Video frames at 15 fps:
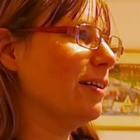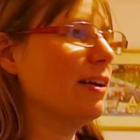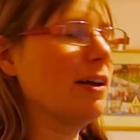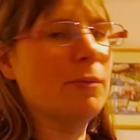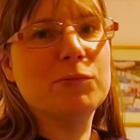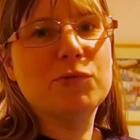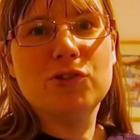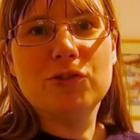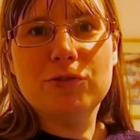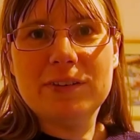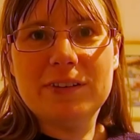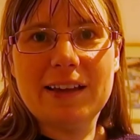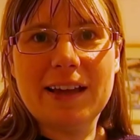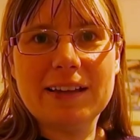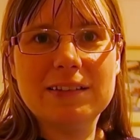gumshoe
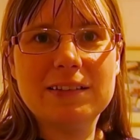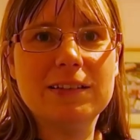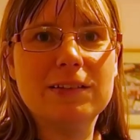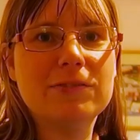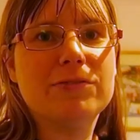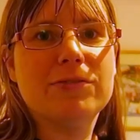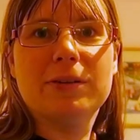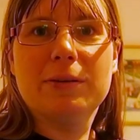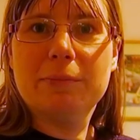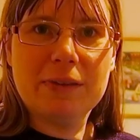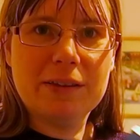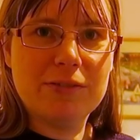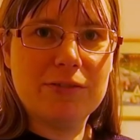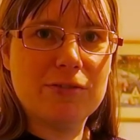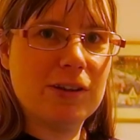detective
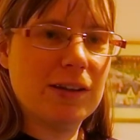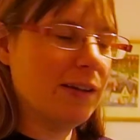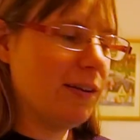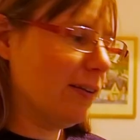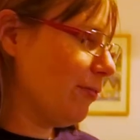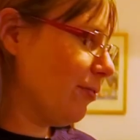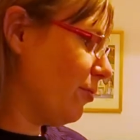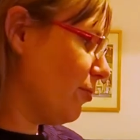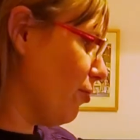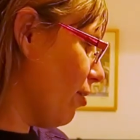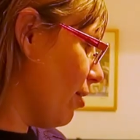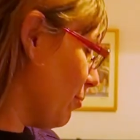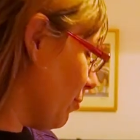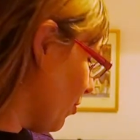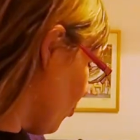mystery kind of
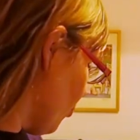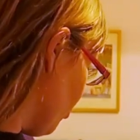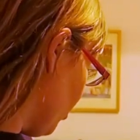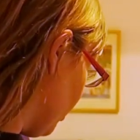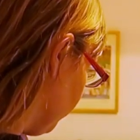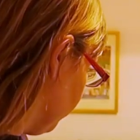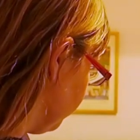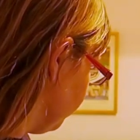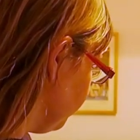crime story.